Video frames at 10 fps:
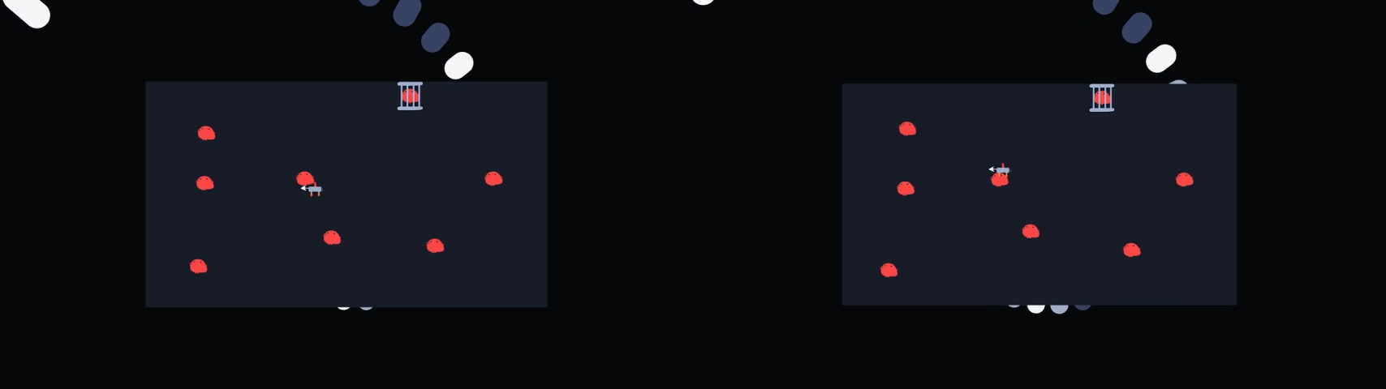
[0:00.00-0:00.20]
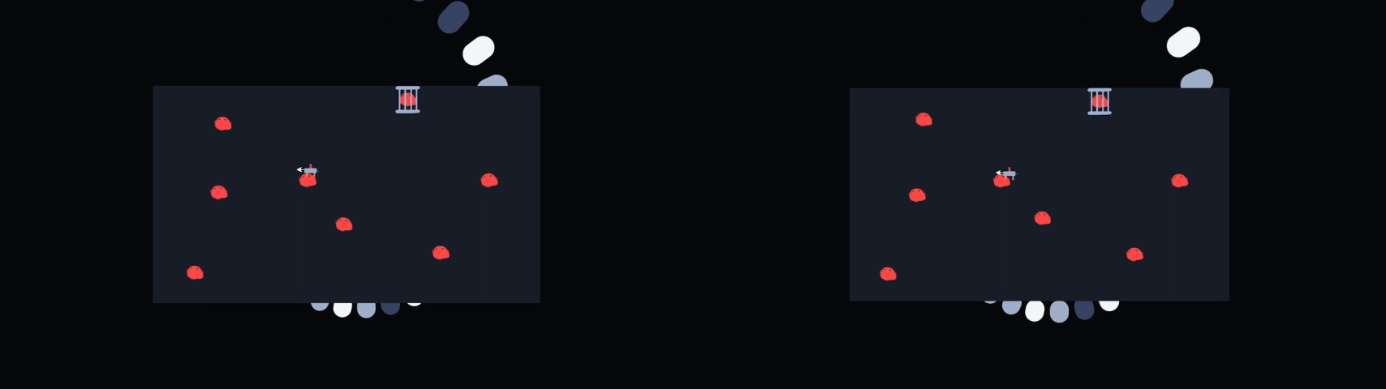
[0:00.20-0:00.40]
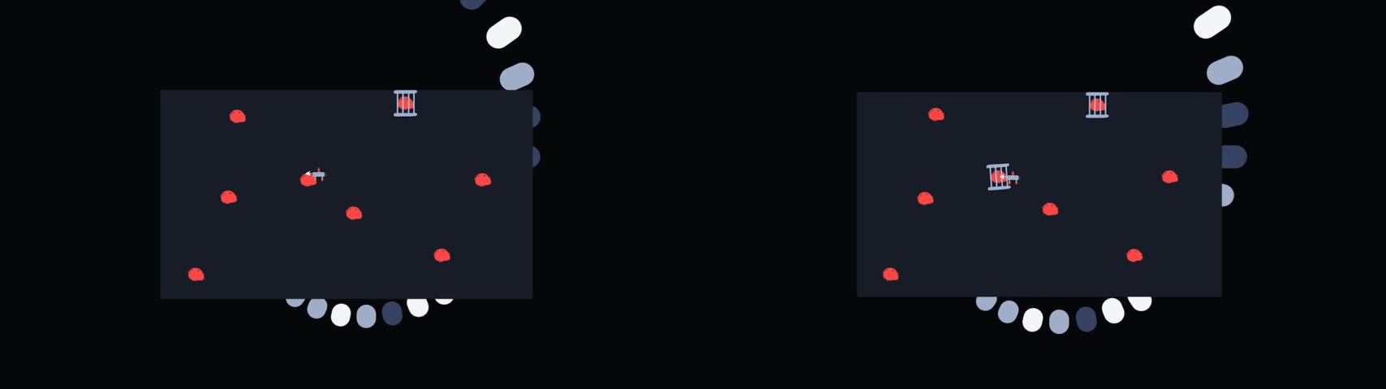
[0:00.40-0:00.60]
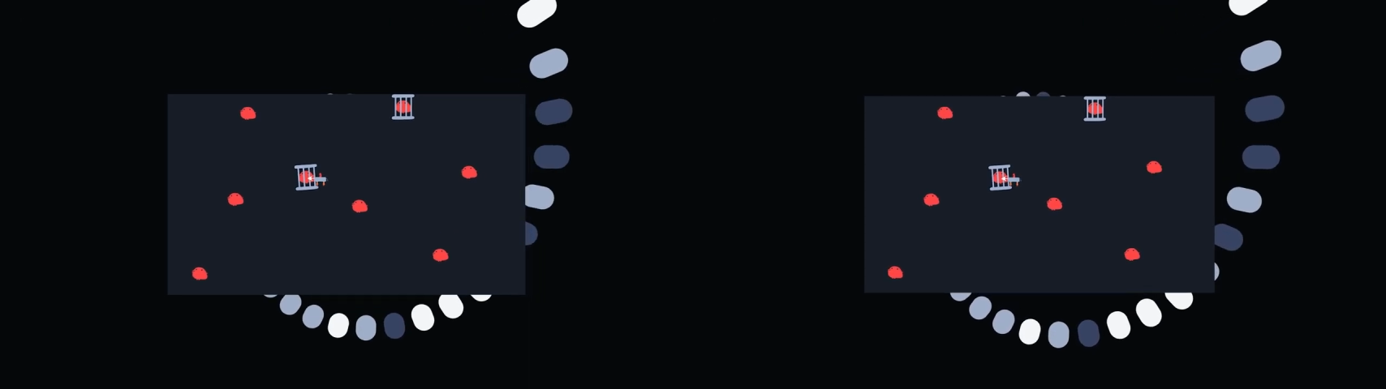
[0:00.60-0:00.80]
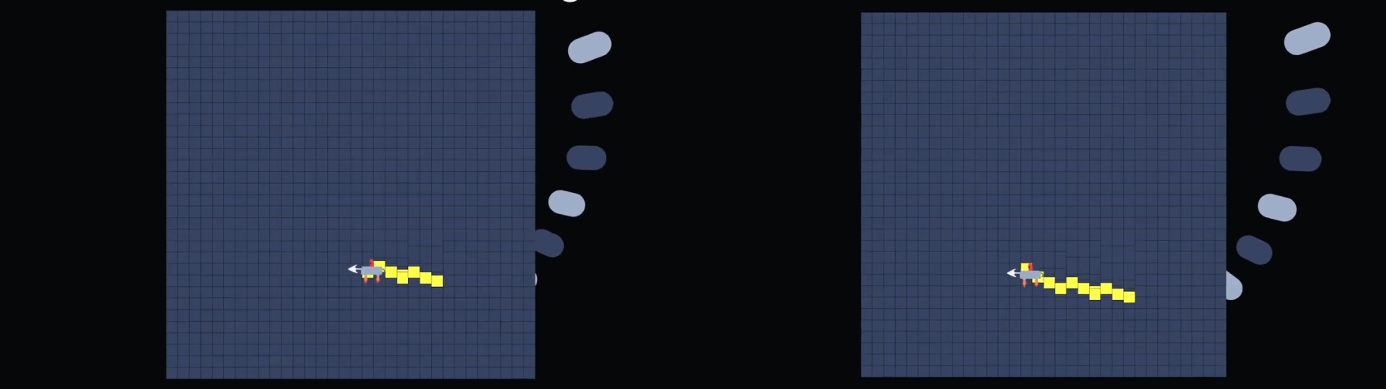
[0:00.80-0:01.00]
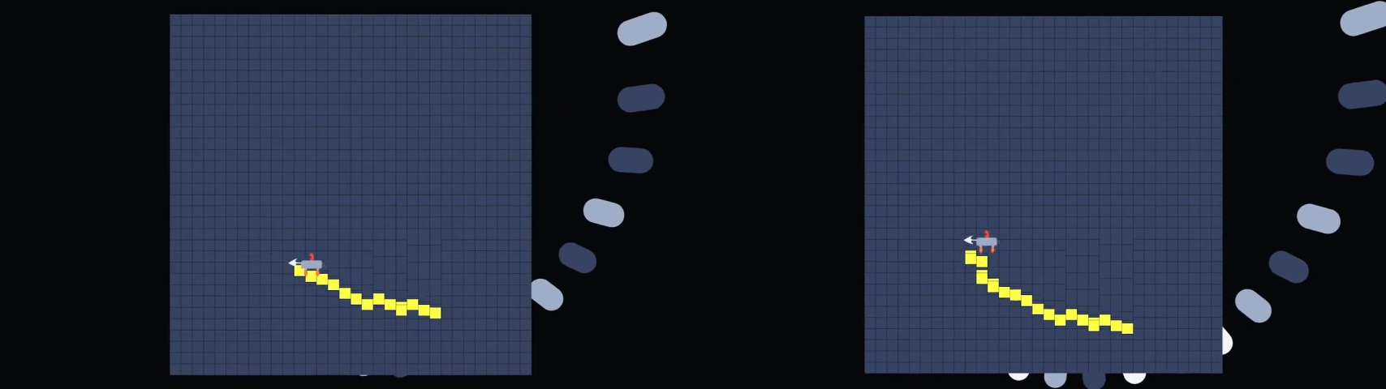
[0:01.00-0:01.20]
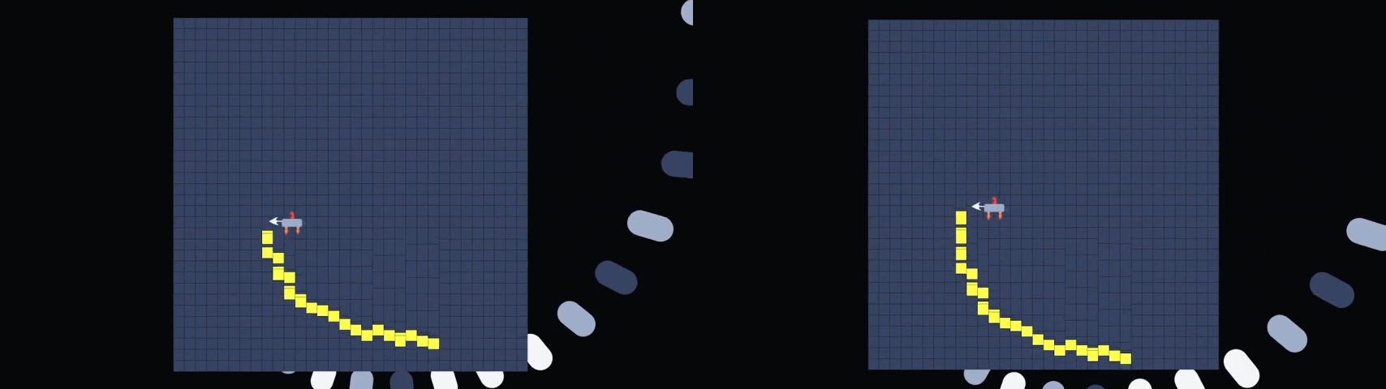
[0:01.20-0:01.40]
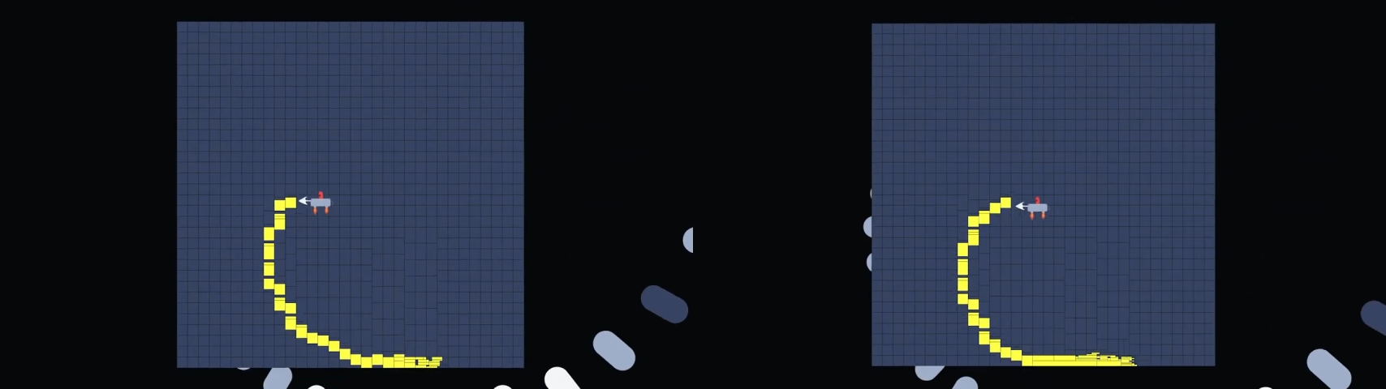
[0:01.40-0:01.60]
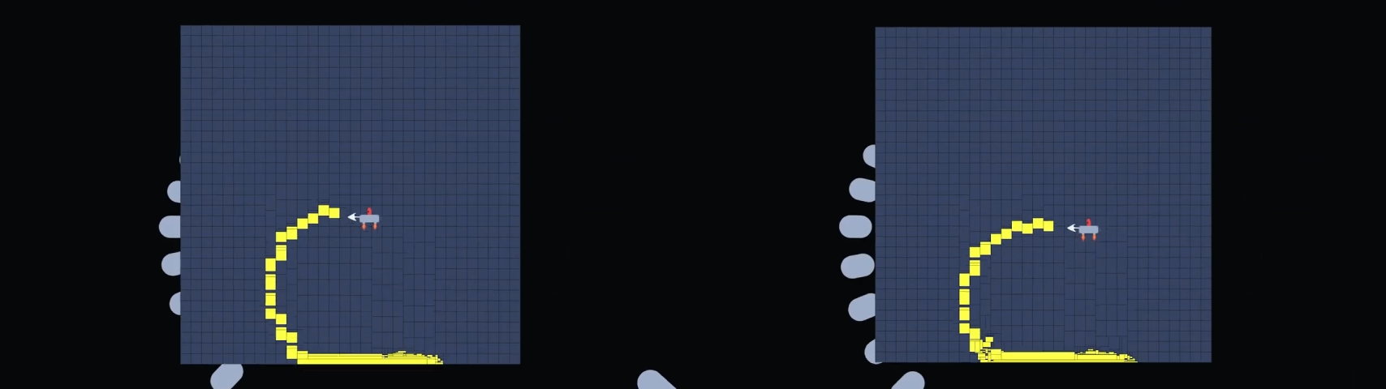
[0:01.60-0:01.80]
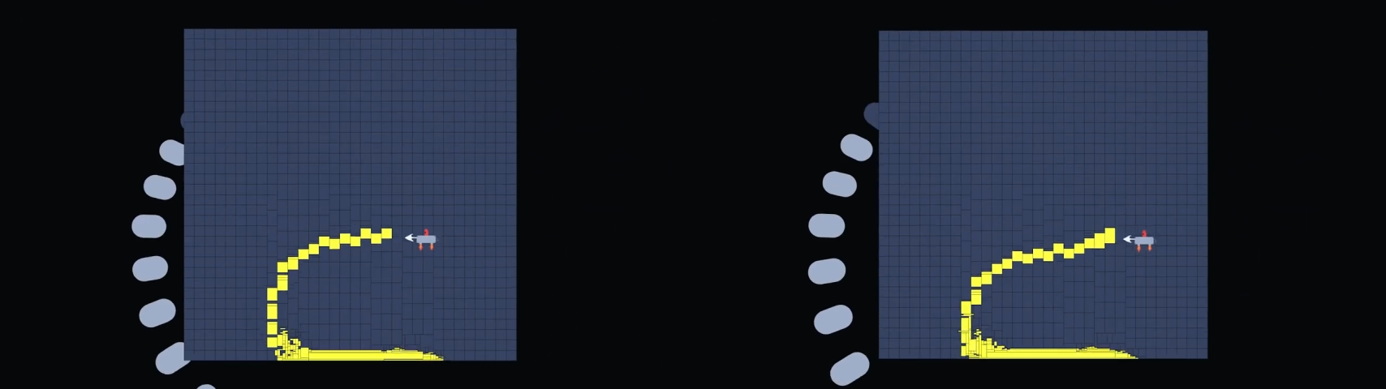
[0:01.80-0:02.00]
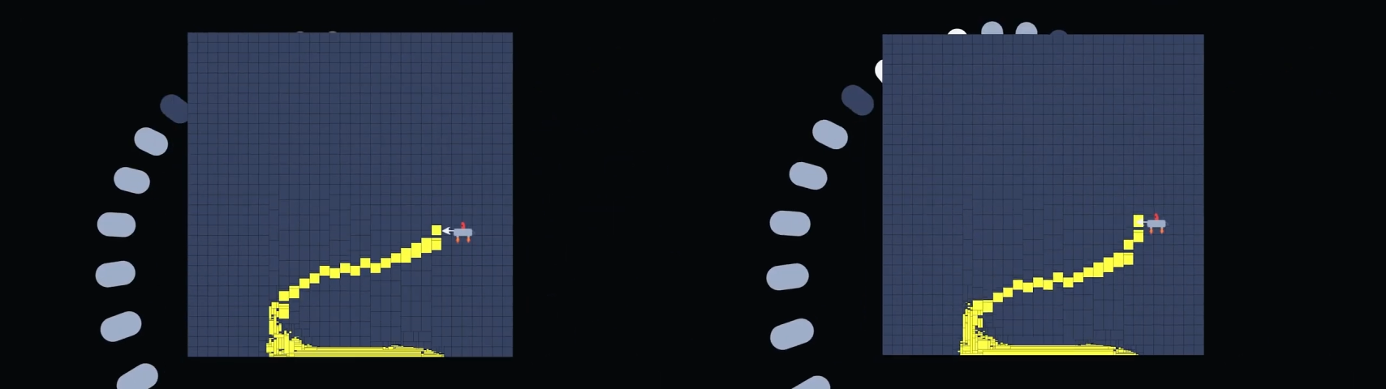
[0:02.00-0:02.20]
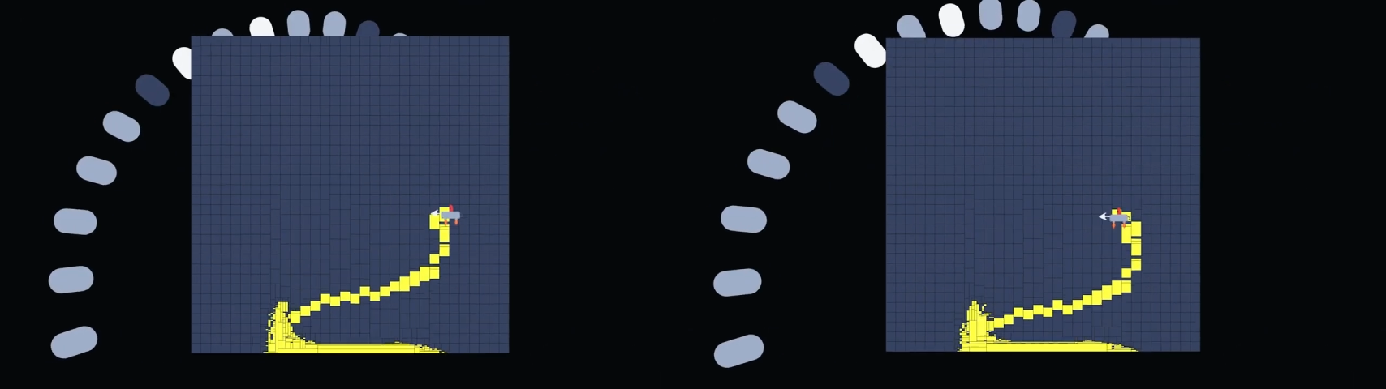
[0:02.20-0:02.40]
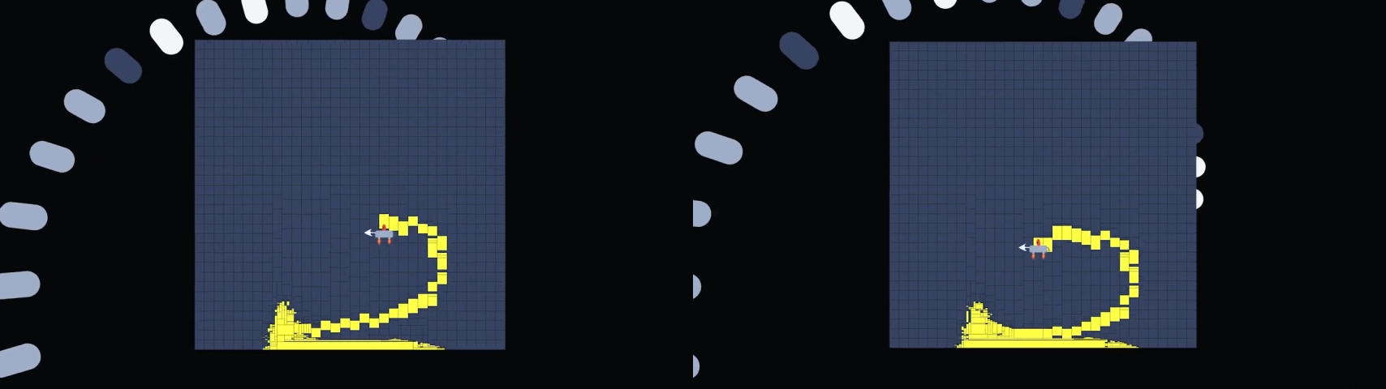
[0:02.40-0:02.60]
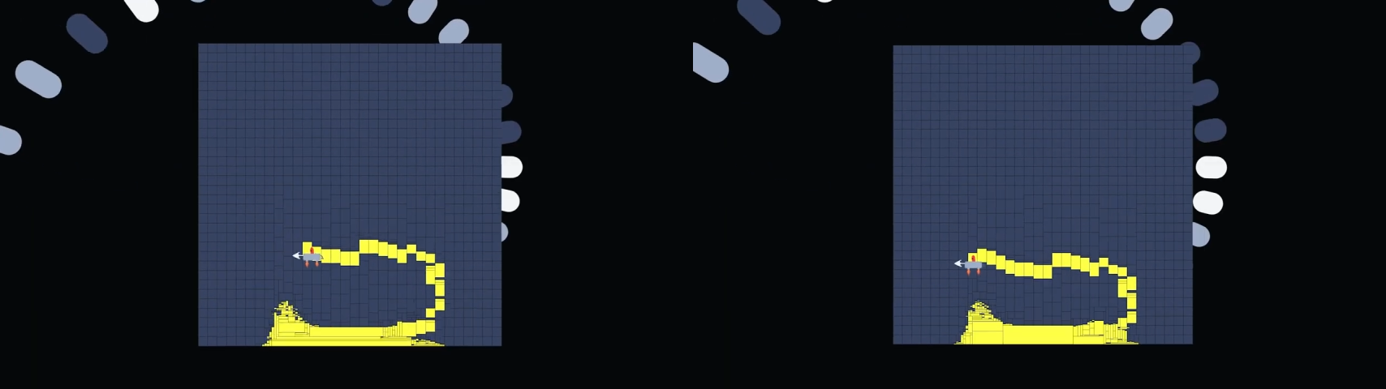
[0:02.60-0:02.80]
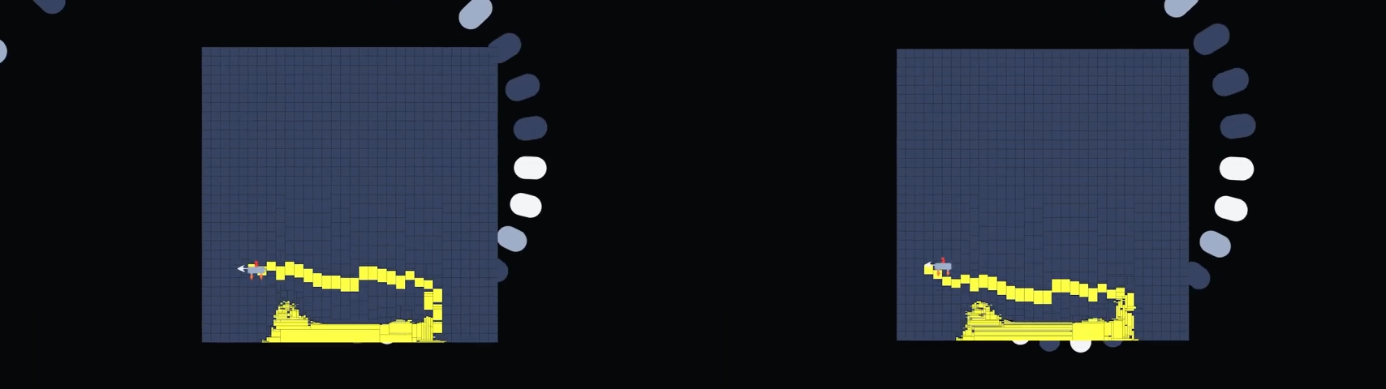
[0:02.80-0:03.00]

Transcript: Nobody's mouth can be seen.